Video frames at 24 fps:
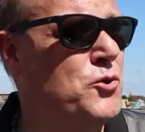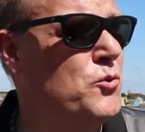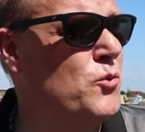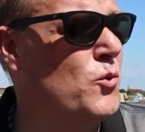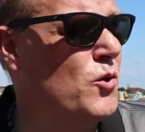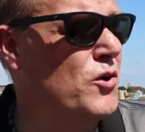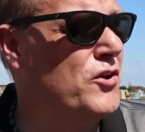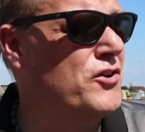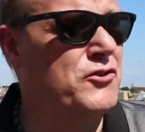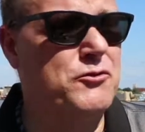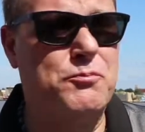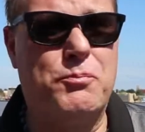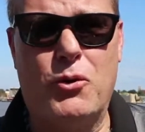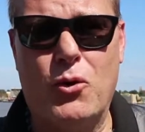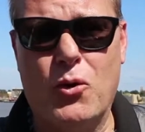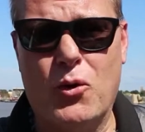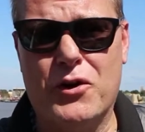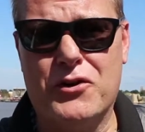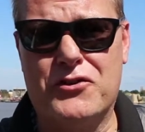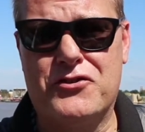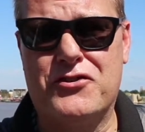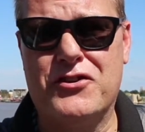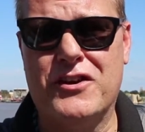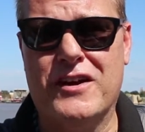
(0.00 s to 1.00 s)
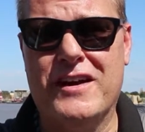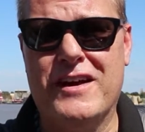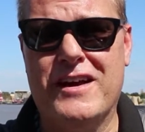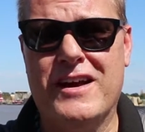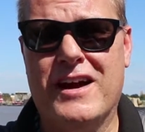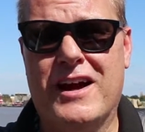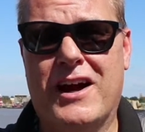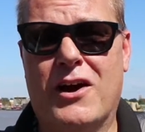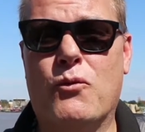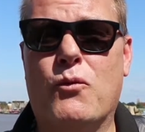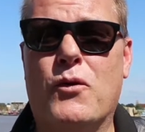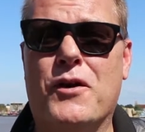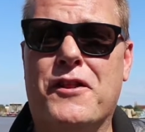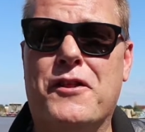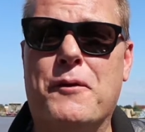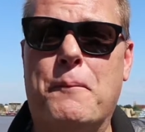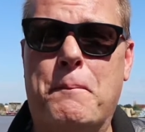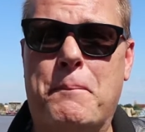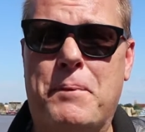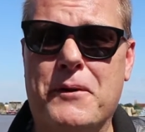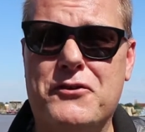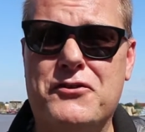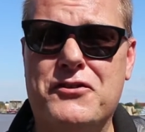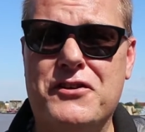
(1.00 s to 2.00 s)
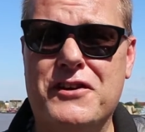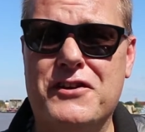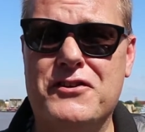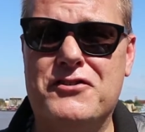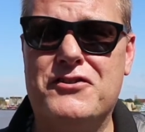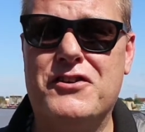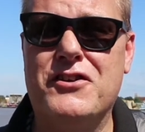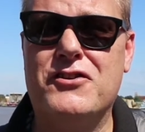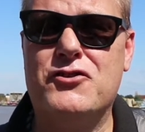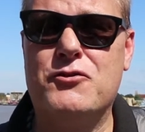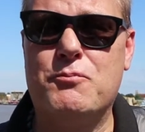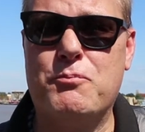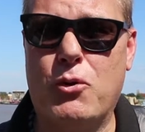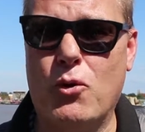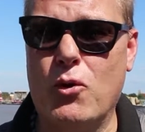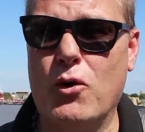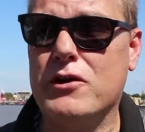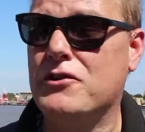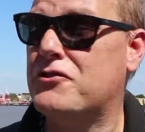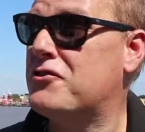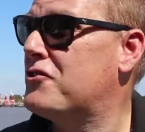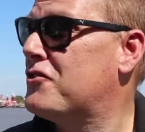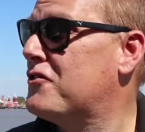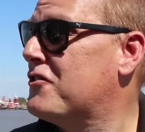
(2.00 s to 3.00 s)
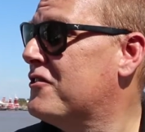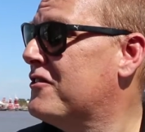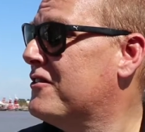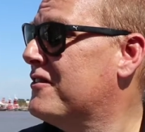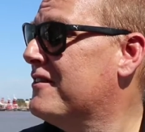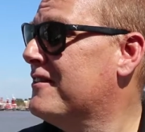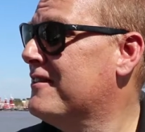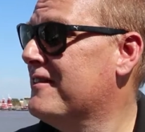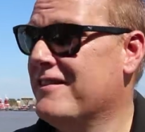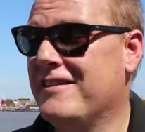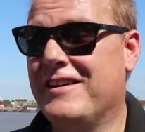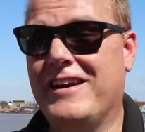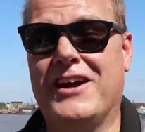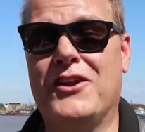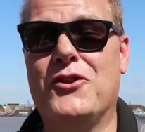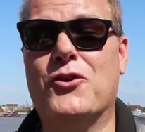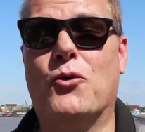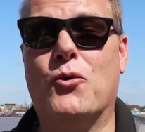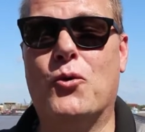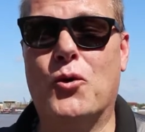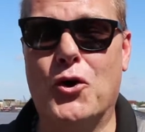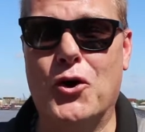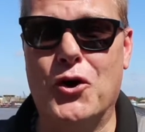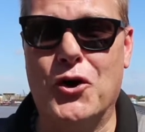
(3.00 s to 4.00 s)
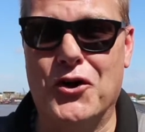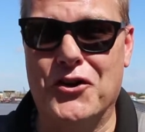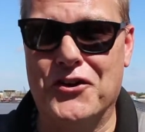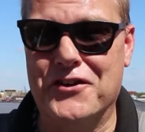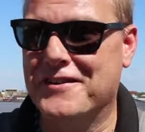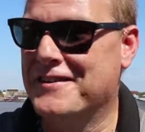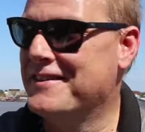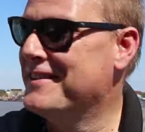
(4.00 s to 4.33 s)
New Orleans ports are one of the busiest ports in the world.